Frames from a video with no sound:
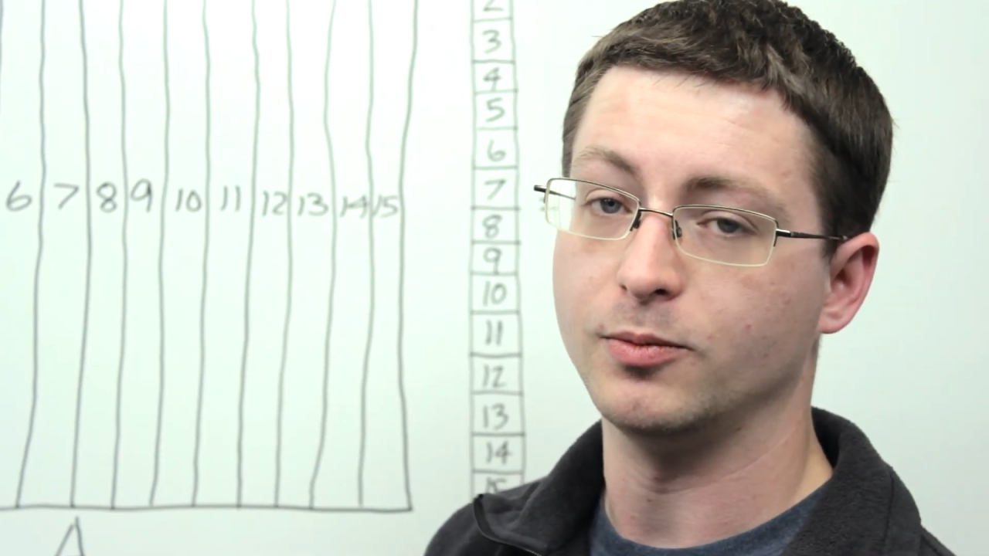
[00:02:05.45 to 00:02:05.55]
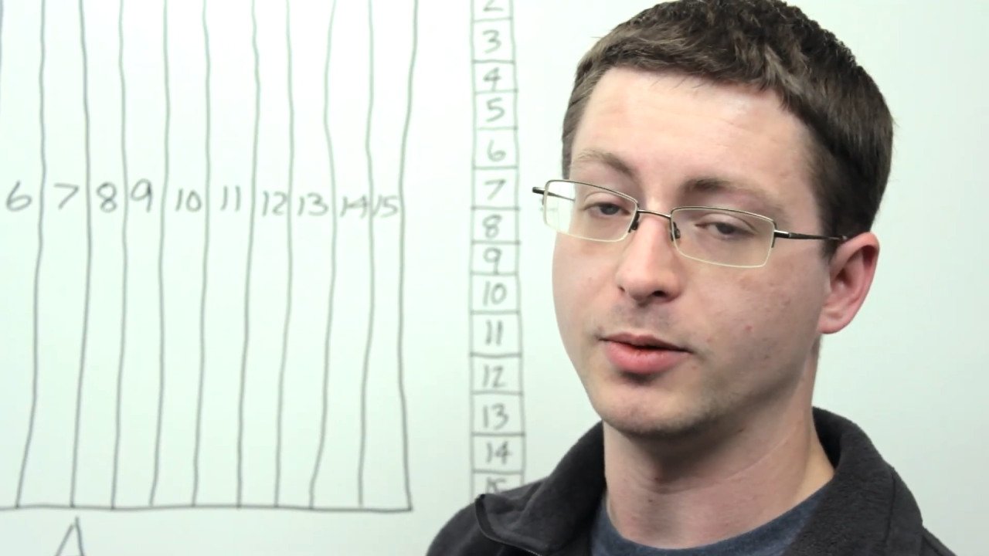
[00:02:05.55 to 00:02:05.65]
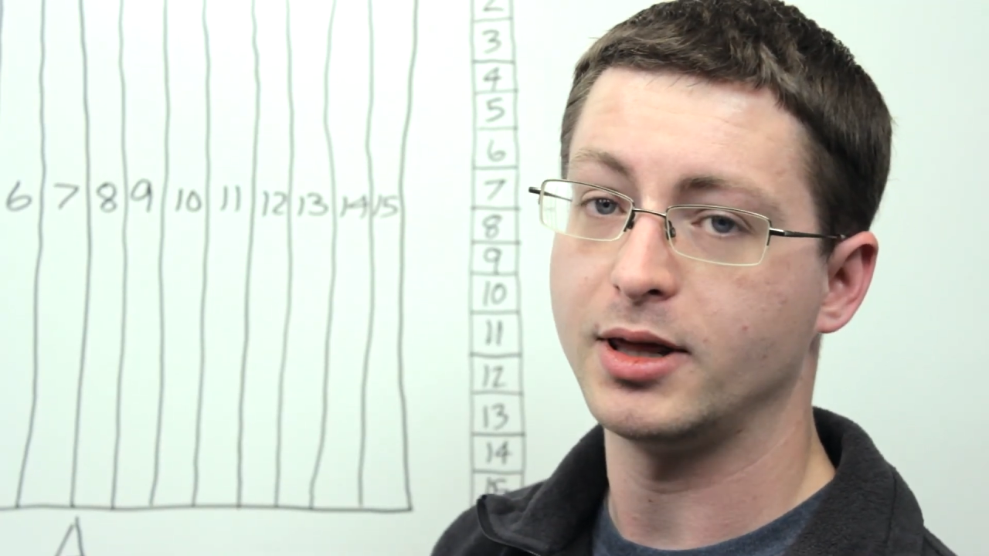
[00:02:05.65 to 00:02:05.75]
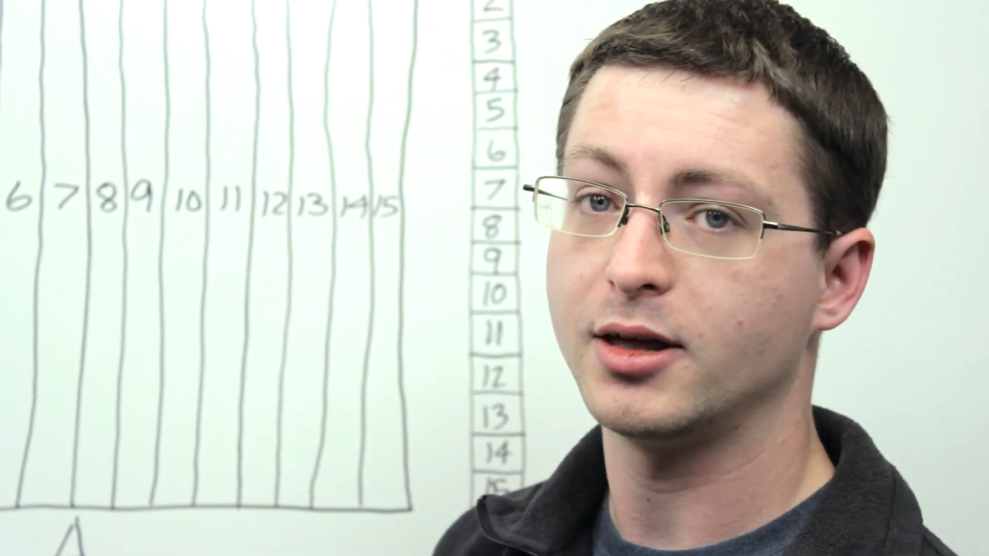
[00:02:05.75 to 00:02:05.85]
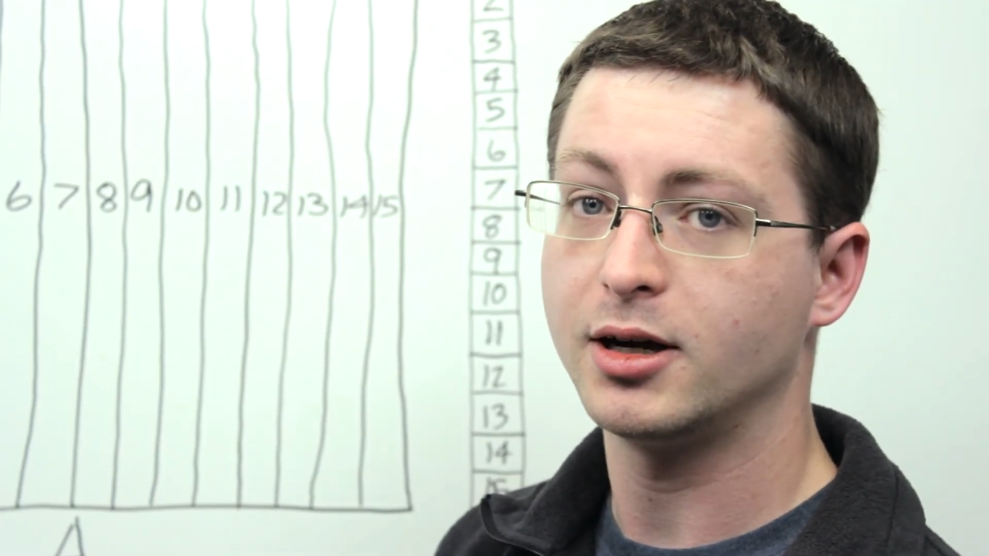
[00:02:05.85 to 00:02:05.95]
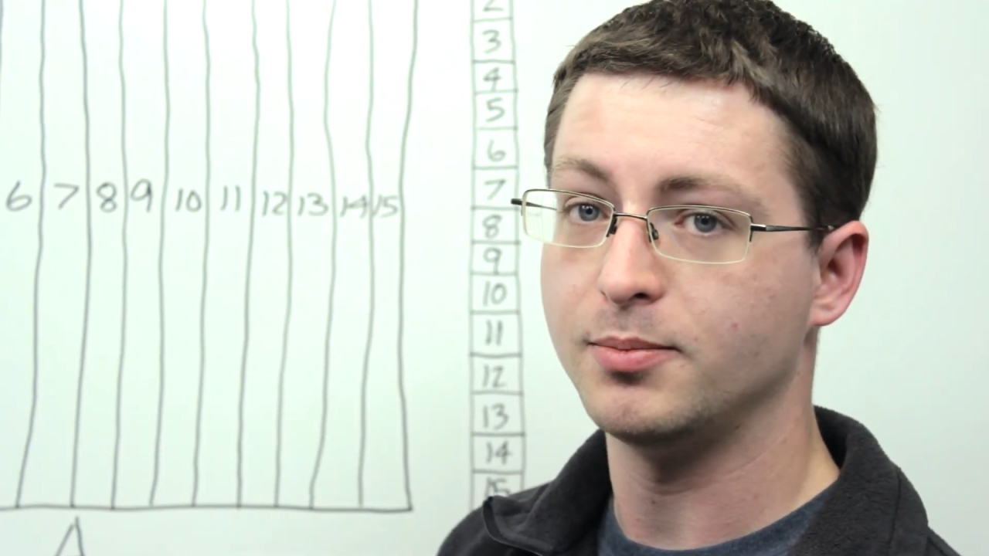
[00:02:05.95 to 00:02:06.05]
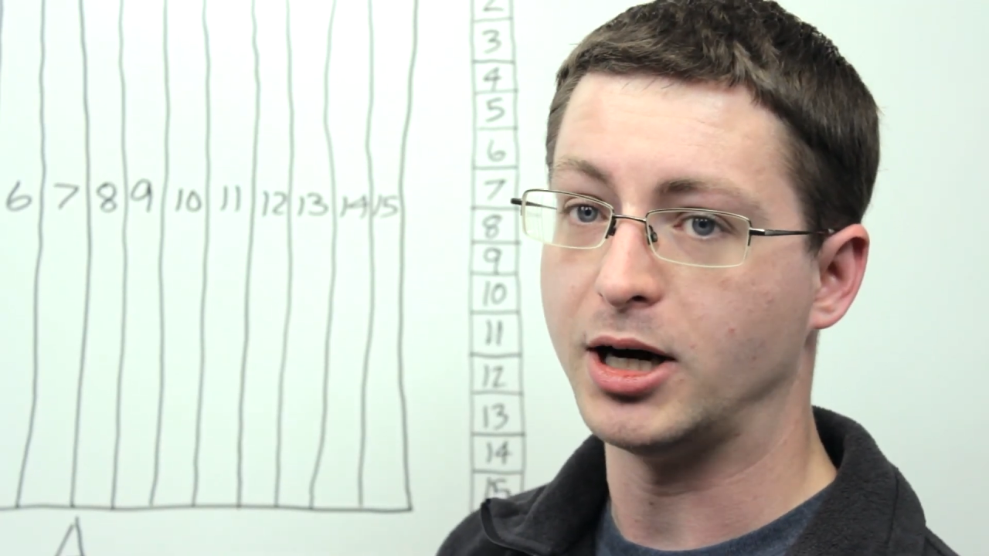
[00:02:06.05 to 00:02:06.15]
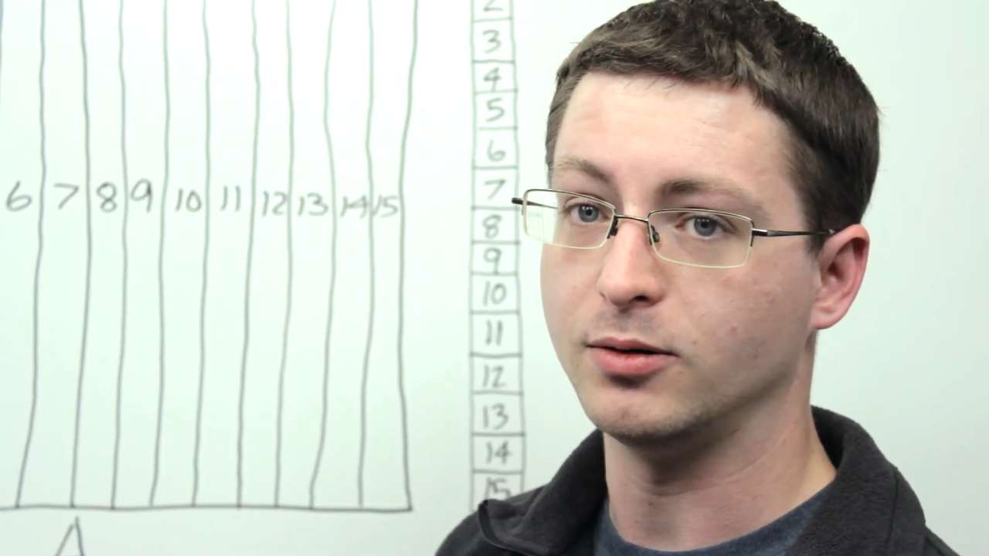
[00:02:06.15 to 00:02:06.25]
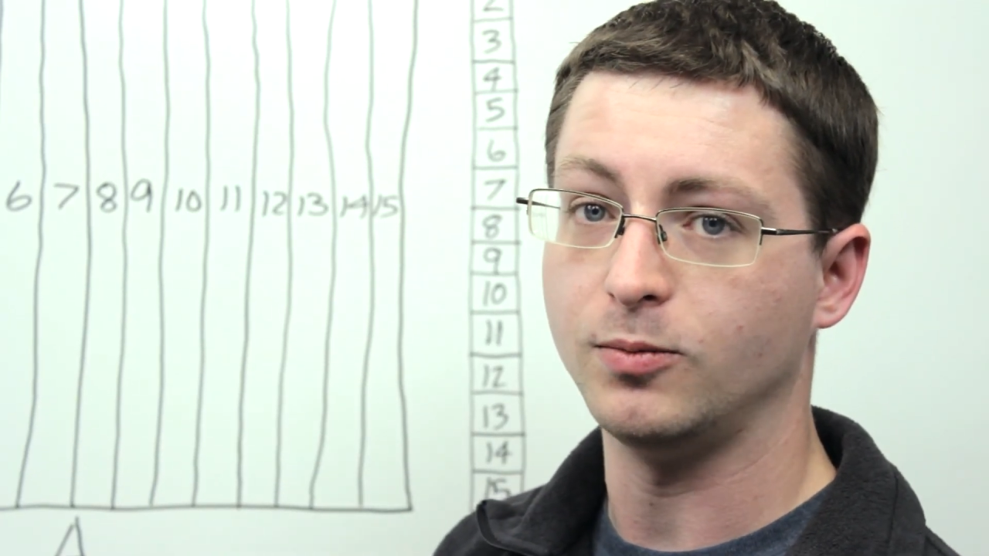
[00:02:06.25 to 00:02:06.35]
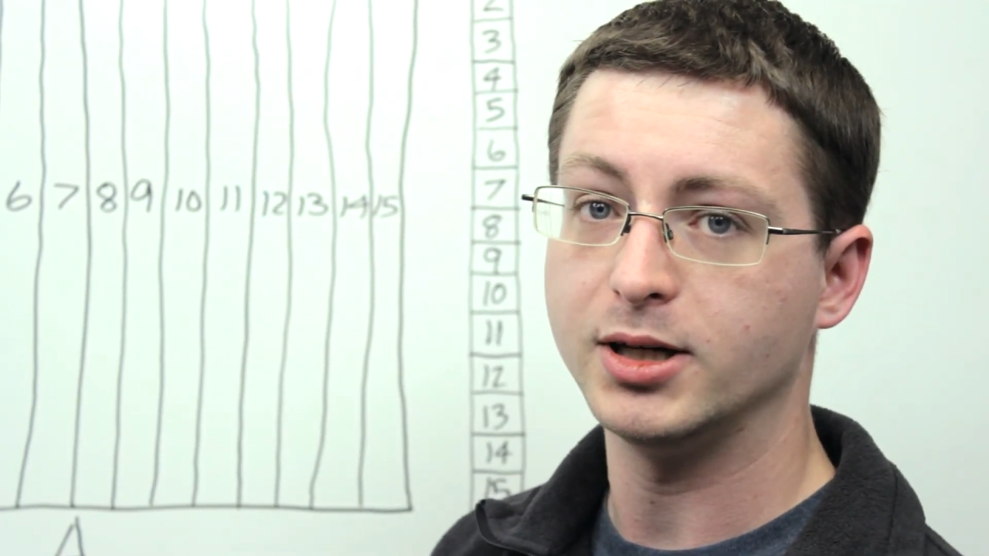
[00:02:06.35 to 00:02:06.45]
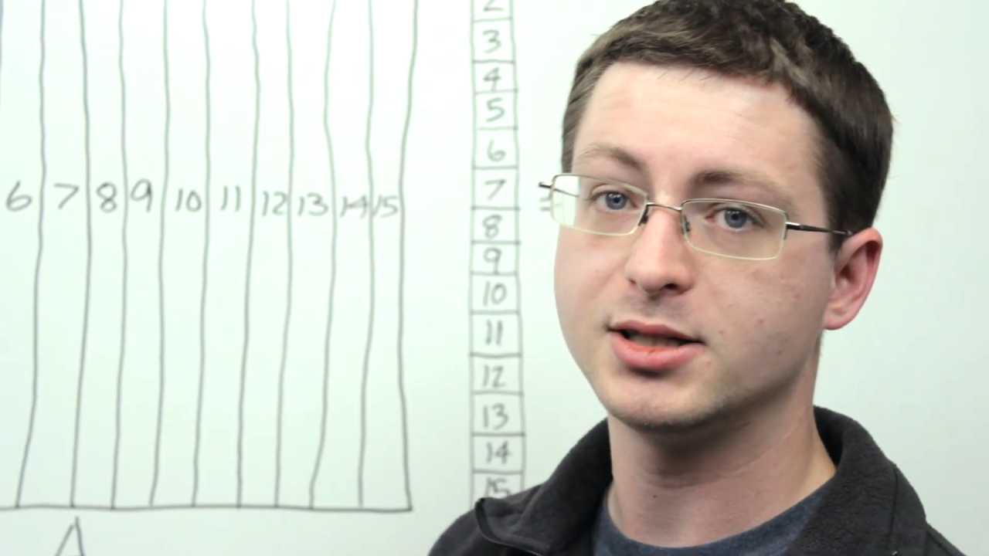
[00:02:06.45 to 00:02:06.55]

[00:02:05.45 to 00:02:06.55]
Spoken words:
when we think about what